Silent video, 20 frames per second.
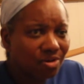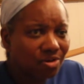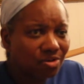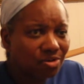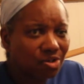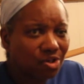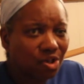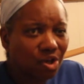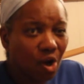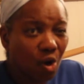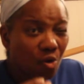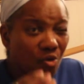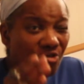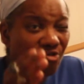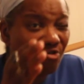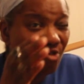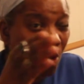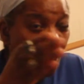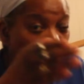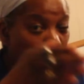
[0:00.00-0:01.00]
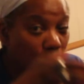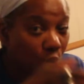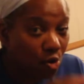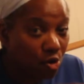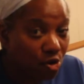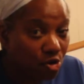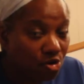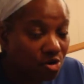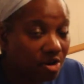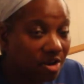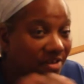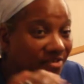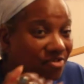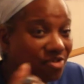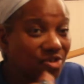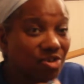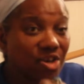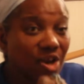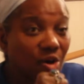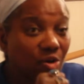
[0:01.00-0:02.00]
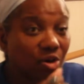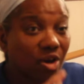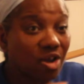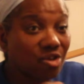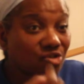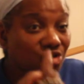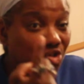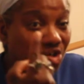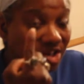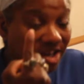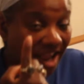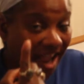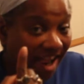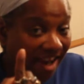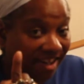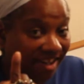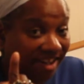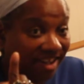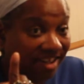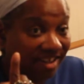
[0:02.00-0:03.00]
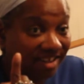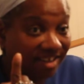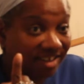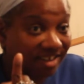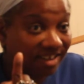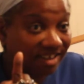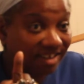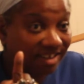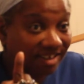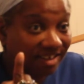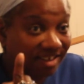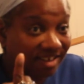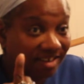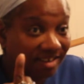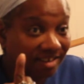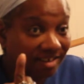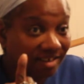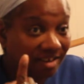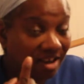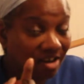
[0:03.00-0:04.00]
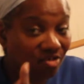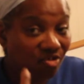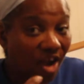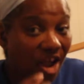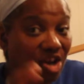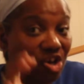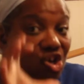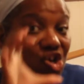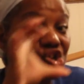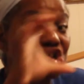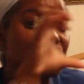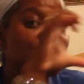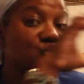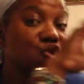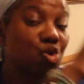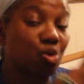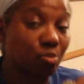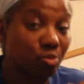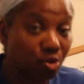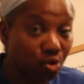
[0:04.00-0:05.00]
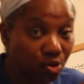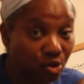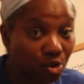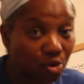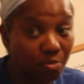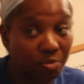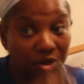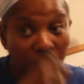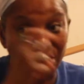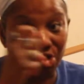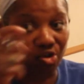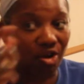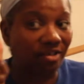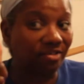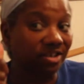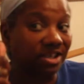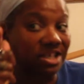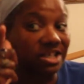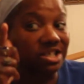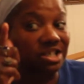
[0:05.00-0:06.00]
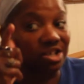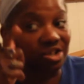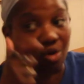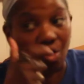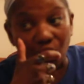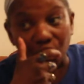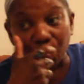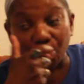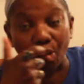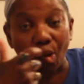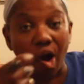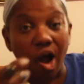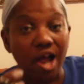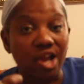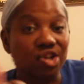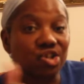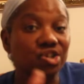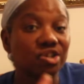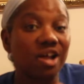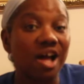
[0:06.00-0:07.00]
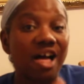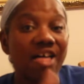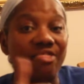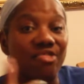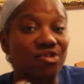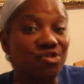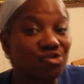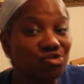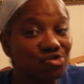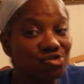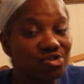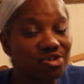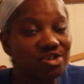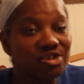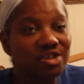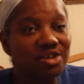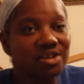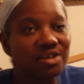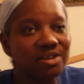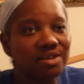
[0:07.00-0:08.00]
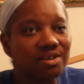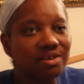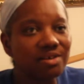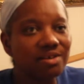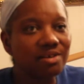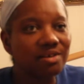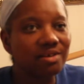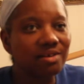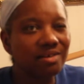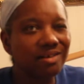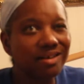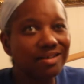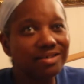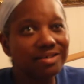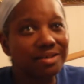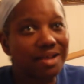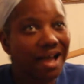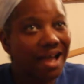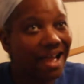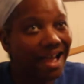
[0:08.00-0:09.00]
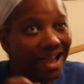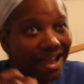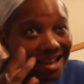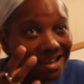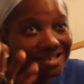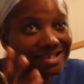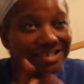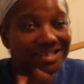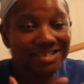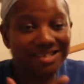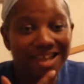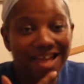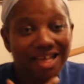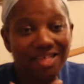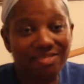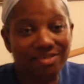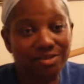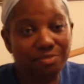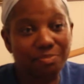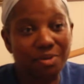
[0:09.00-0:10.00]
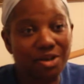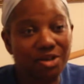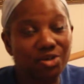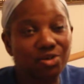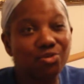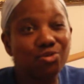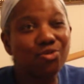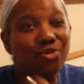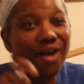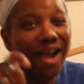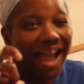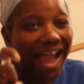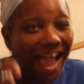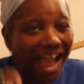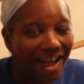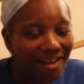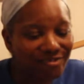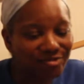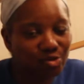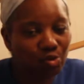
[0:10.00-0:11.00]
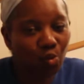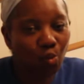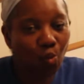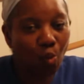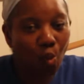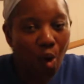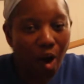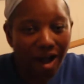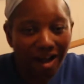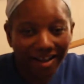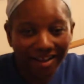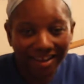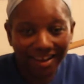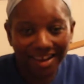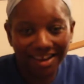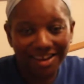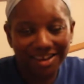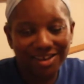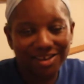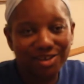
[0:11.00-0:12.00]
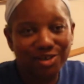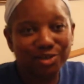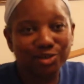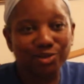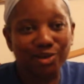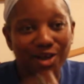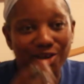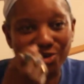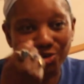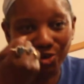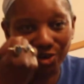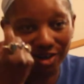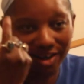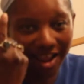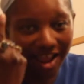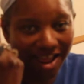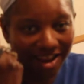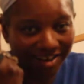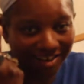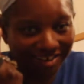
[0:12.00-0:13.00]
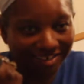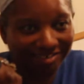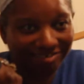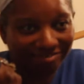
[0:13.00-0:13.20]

to go forward if you don't understand it and trying to assume you do because you have listened or you watch others. I hate to say this, but you have to walk it to understand it.